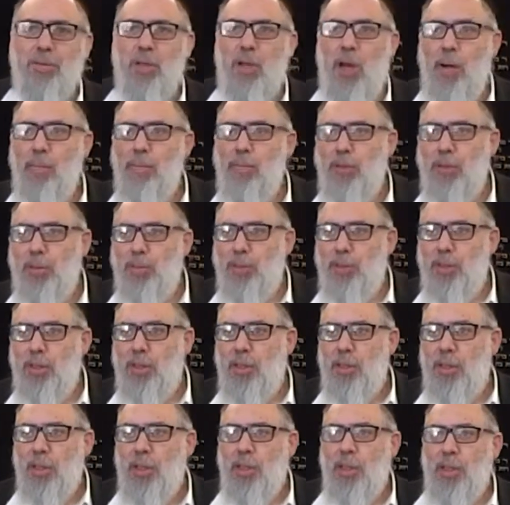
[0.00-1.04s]
humble opinion,
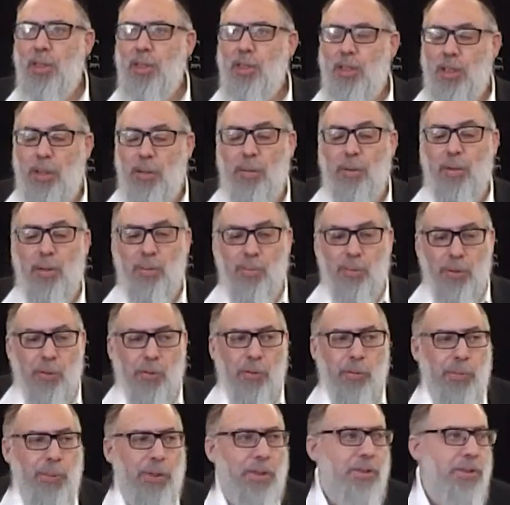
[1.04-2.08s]
let me
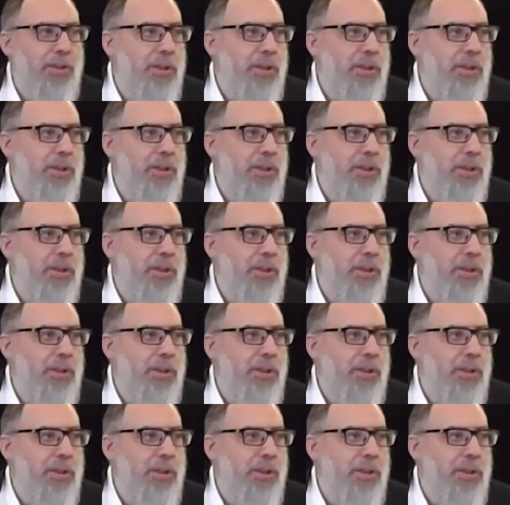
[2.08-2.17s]
repeat